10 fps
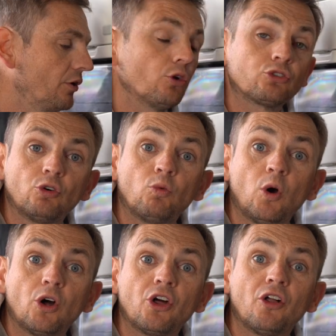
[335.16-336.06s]
and also
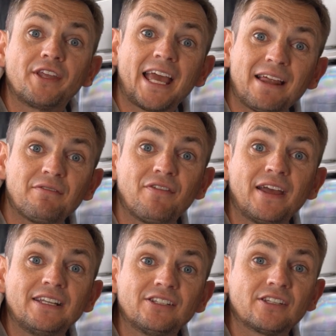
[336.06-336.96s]
one on the
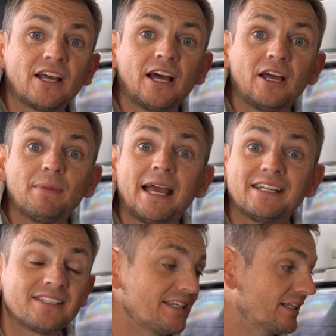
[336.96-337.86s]
Enphase um, A
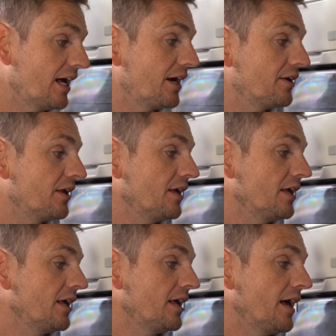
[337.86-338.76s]
C line.
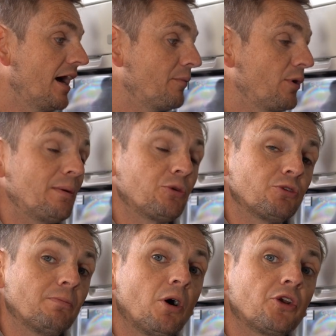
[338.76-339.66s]
And we're able
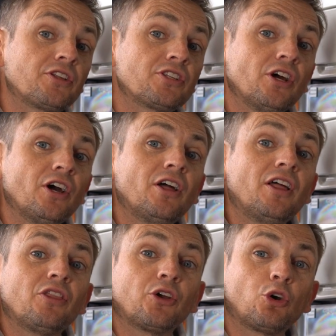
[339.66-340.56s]
to monitor
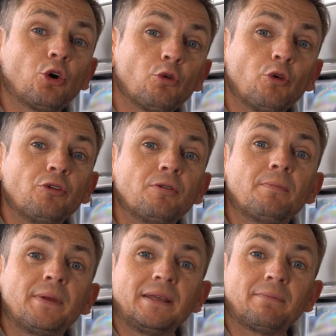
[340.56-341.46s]
the
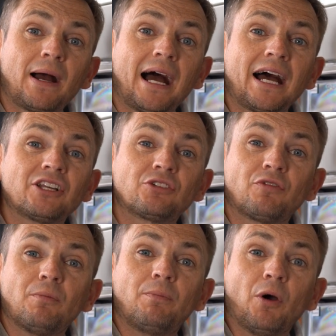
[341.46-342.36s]
current being passed from